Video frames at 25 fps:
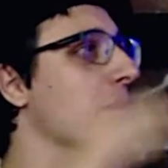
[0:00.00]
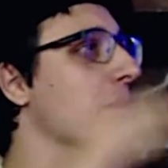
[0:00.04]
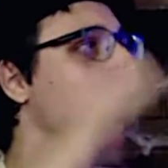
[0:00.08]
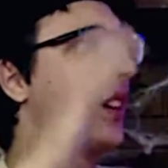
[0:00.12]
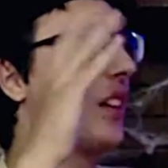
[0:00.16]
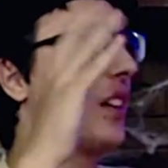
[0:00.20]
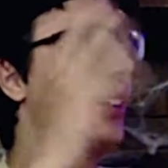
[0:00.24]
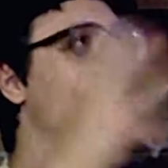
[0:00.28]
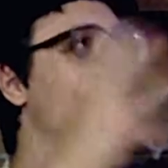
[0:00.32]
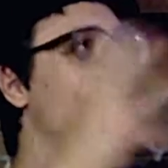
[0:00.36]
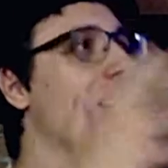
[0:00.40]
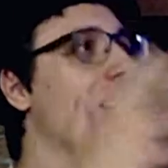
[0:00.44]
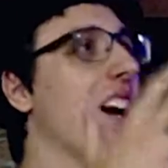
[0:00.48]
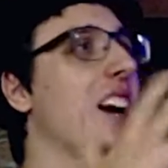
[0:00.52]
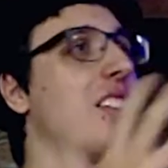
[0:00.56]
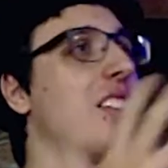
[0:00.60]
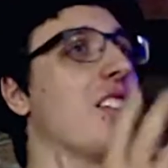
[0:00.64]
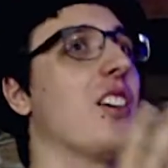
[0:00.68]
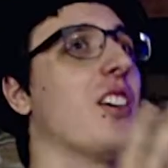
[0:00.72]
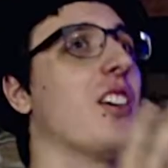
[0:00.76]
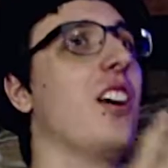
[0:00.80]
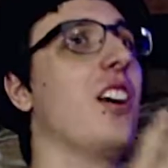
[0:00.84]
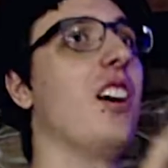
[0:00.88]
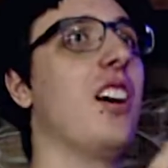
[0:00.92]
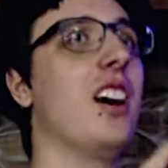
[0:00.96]
You guys are
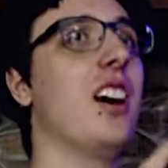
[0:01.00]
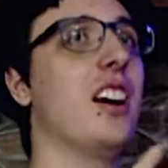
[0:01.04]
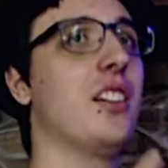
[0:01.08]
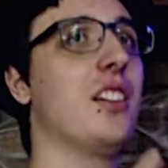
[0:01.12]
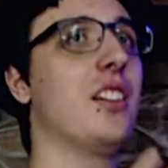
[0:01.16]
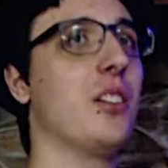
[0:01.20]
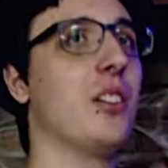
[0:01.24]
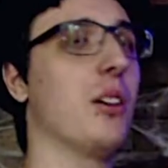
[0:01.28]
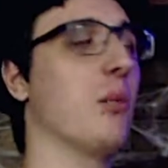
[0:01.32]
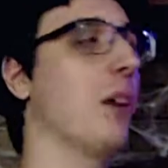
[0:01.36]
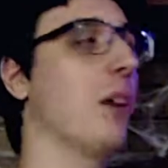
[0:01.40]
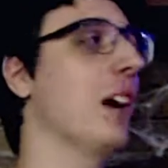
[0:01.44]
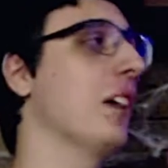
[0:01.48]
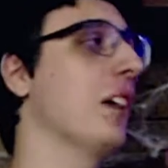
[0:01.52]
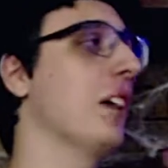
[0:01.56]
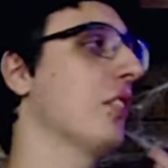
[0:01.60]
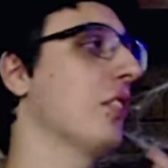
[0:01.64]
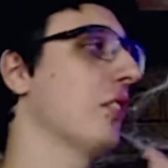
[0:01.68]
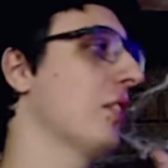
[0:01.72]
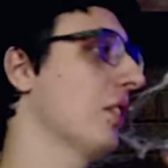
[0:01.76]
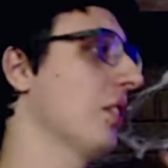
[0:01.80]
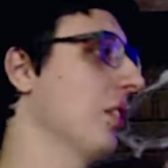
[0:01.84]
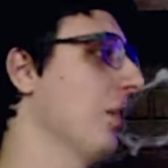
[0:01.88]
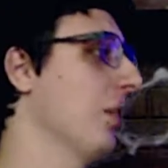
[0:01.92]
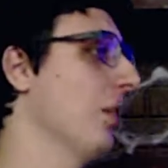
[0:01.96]
all under arrest.
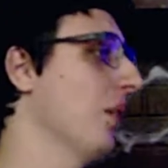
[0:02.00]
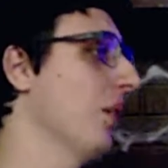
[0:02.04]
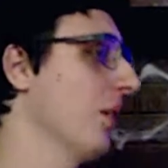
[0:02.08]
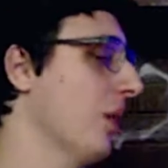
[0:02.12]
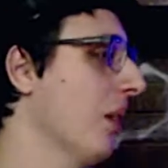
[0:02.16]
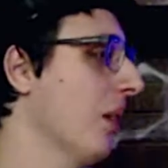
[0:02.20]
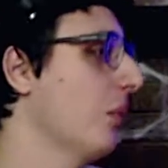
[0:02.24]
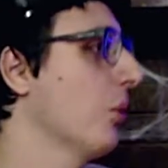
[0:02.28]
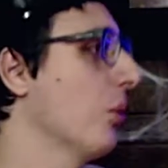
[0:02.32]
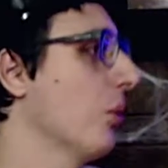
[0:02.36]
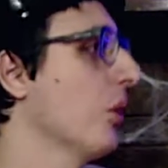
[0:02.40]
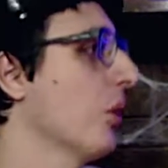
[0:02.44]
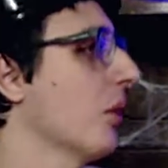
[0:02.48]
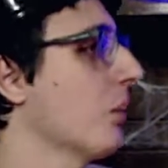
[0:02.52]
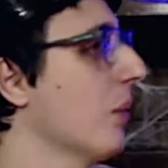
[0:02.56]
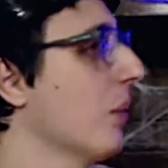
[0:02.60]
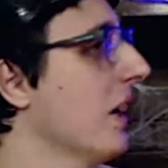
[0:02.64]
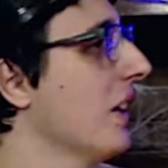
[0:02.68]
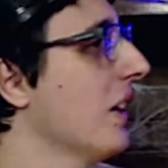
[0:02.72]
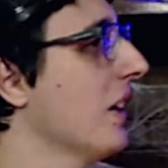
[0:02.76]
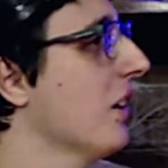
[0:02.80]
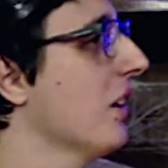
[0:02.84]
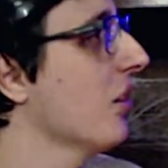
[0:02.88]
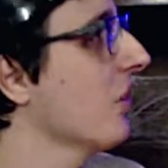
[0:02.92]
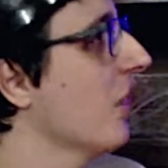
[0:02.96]
You have to
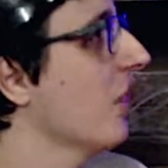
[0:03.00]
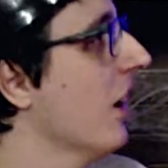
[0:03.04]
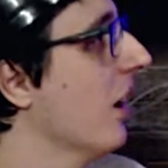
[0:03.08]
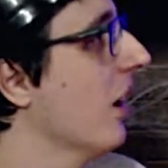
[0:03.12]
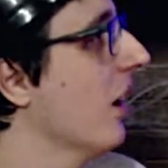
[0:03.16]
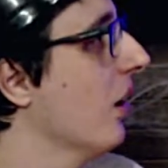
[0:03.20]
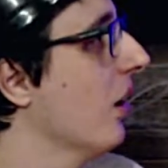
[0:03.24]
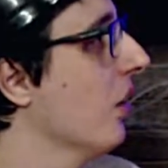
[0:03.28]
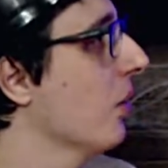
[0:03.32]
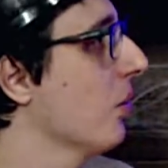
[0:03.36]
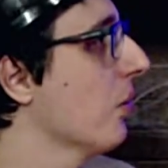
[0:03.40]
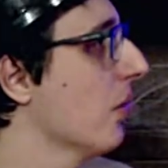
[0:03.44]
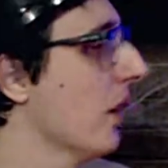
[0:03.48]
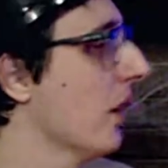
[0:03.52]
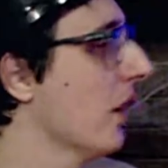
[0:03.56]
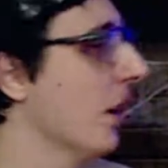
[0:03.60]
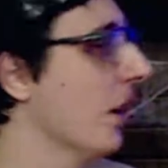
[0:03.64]
explain yourselves.